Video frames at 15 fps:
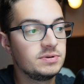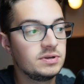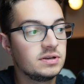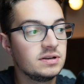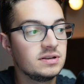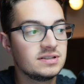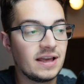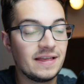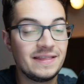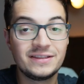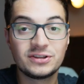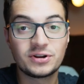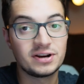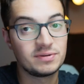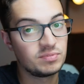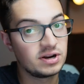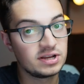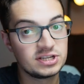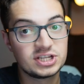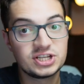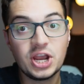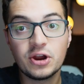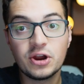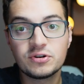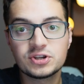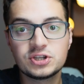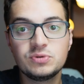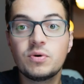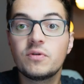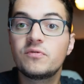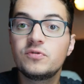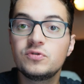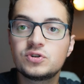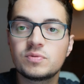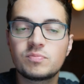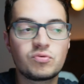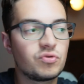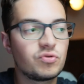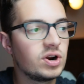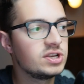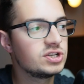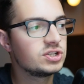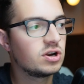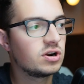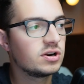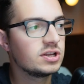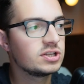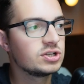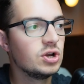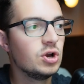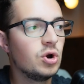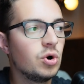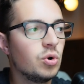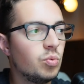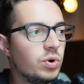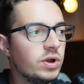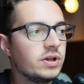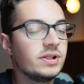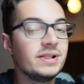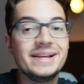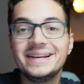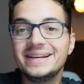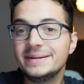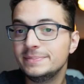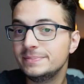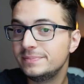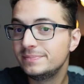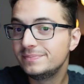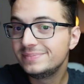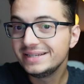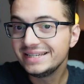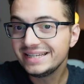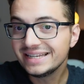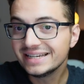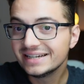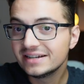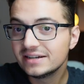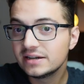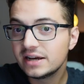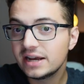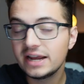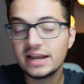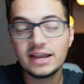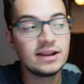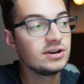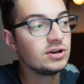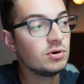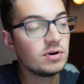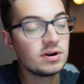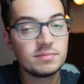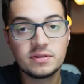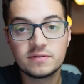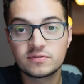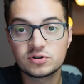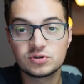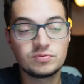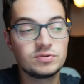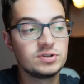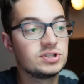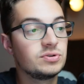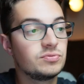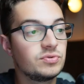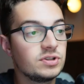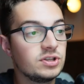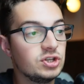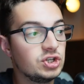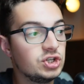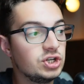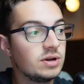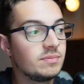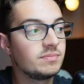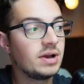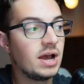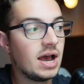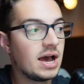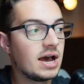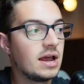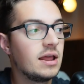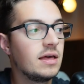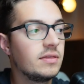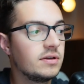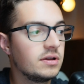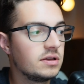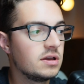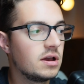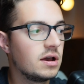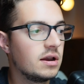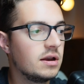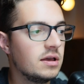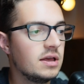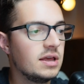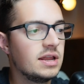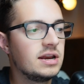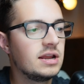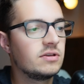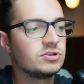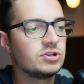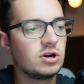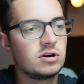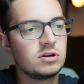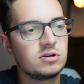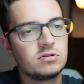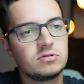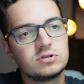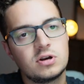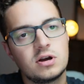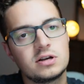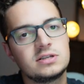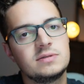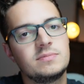because I think they're kind of probably scared to see what future price targets will be and don't want to be the first ones to really jump on the gun. Now, this article talks